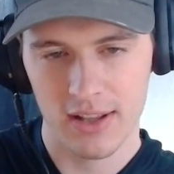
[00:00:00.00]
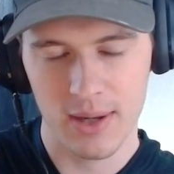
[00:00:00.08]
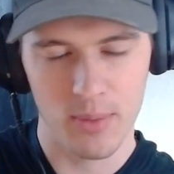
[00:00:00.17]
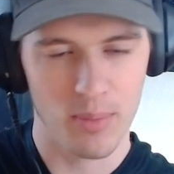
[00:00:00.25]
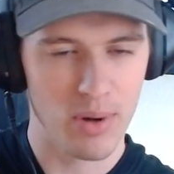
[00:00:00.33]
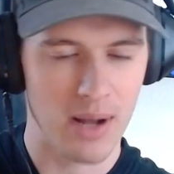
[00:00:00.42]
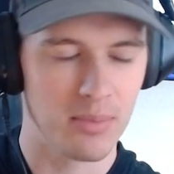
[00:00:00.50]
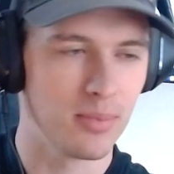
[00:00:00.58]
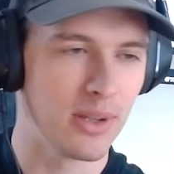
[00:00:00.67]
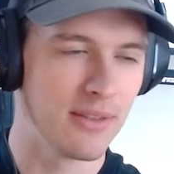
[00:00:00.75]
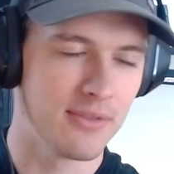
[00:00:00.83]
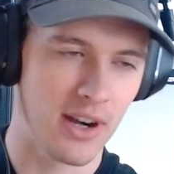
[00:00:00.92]
they were
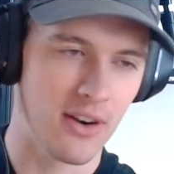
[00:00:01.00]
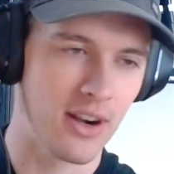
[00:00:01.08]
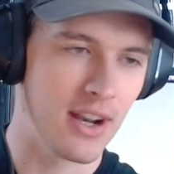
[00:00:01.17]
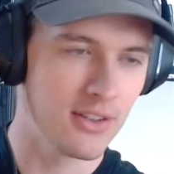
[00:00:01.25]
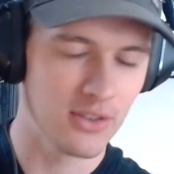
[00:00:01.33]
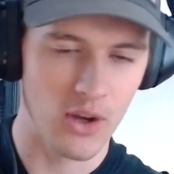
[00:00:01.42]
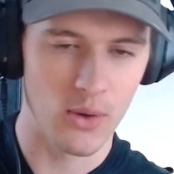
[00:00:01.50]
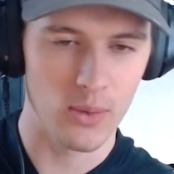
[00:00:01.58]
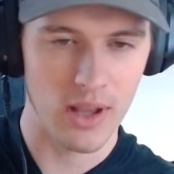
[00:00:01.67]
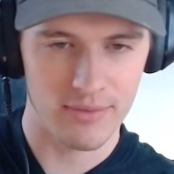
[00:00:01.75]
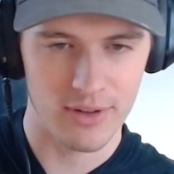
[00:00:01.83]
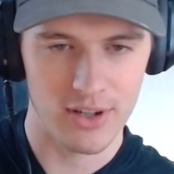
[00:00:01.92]
probably very low
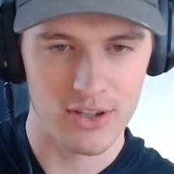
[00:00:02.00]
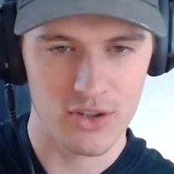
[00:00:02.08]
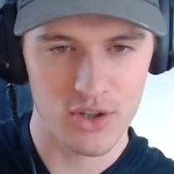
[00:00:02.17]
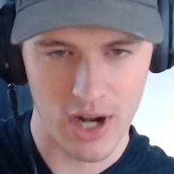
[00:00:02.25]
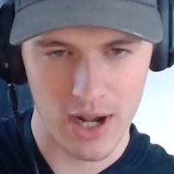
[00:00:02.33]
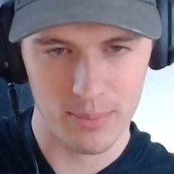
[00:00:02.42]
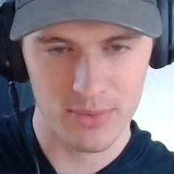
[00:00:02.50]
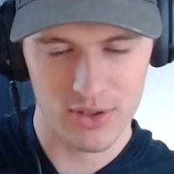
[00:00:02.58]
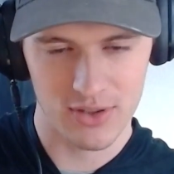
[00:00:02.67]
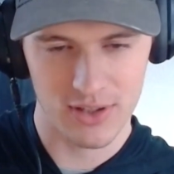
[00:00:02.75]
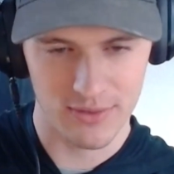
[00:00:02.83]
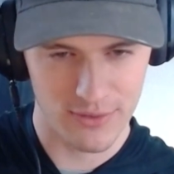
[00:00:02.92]
leverage
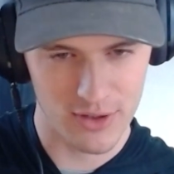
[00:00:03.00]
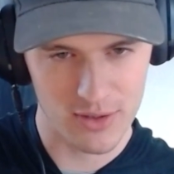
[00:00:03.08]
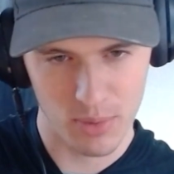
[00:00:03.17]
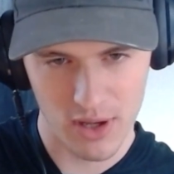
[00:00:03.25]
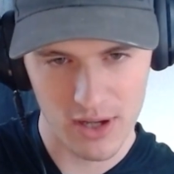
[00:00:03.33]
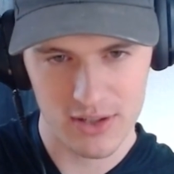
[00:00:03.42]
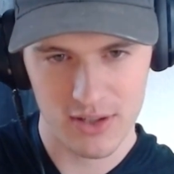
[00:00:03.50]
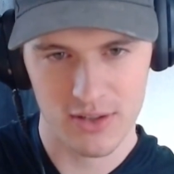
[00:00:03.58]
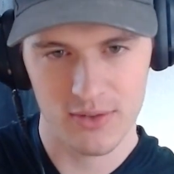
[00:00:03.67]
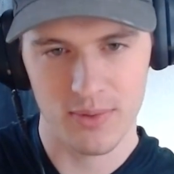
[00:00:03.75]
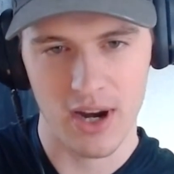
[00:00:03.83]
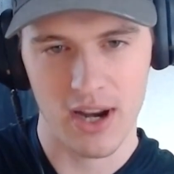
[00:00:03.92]
jobs in the first place,
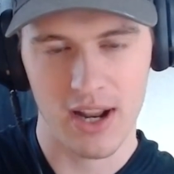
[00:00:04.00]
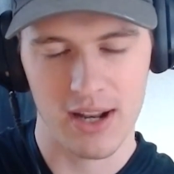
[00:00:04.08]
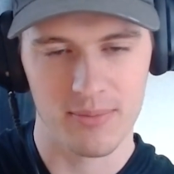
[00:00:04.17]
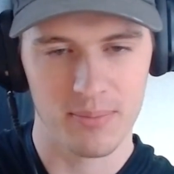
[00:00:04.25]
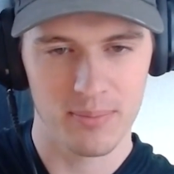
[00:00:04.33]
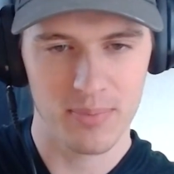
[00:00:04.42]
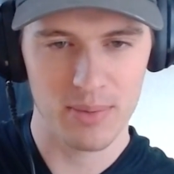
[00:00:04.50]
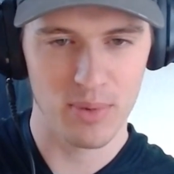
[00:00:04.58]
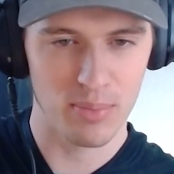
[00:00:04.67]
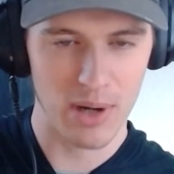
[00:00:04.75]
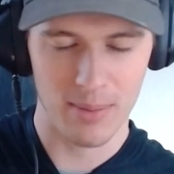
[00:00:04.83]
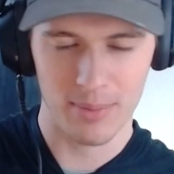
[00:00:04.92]
right? And
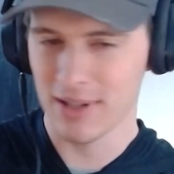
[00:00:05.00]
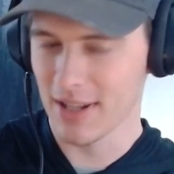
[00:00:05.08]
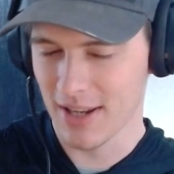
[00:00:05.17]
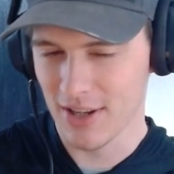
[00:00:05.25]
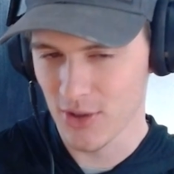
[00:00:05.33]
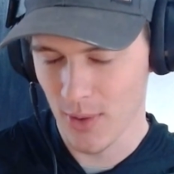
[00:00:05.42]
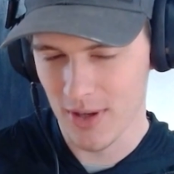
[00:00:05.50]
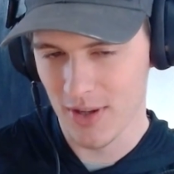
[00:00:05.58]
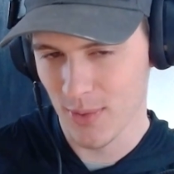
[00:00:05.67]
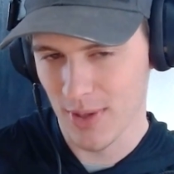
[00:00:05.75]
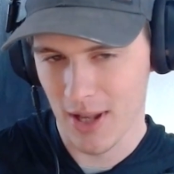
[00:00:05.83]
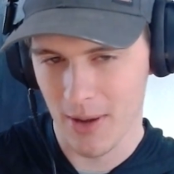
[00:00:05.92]
people probably didn't enjoy
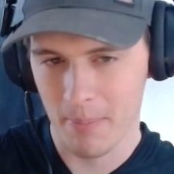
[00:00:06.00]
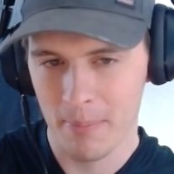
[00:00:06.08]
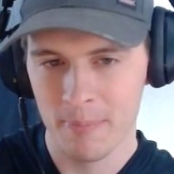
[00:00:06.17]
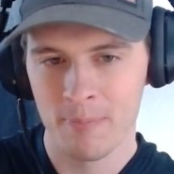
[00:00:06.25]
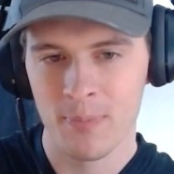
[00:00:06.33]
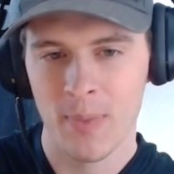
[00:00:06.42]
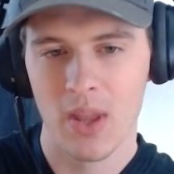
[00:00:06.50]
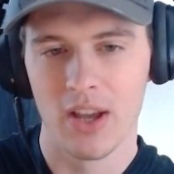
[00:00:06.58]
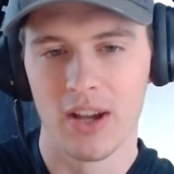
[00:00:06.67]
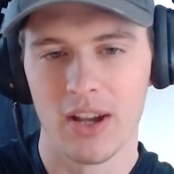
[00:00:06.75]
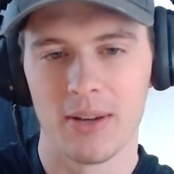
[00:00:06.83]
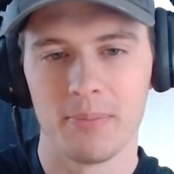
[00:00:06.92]
doing them.
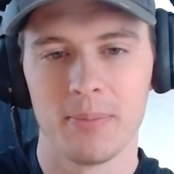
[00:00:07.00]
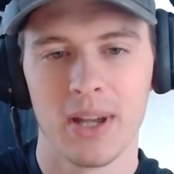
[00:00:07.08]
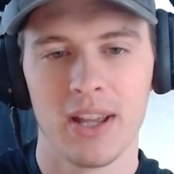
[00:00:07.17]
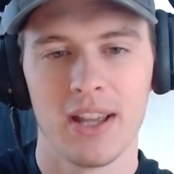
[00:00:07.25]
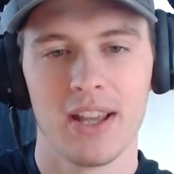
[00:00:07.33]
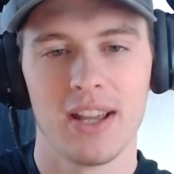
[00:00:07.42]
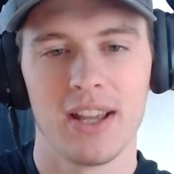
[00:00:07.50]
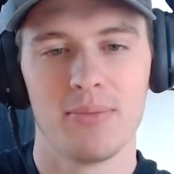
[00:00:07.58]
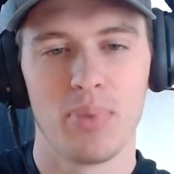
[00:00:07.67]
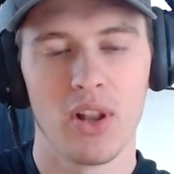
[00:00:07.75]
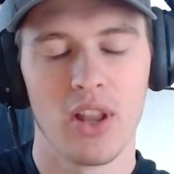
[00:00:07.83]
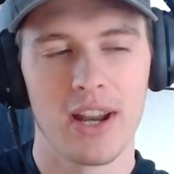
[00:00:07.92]

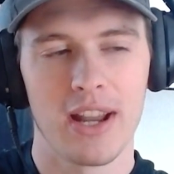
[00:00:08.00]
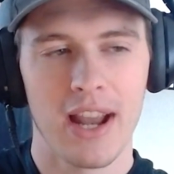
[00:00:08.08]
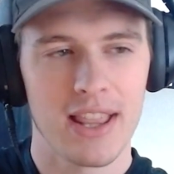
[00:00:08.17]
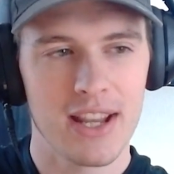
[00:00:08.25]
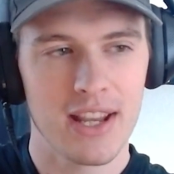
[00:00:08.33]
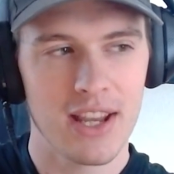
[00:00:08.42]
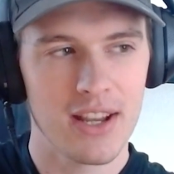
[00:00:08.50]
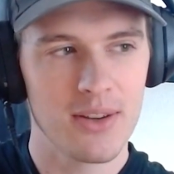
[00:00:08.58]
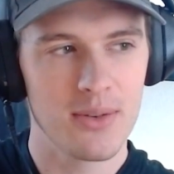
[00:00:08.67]
But like, I think,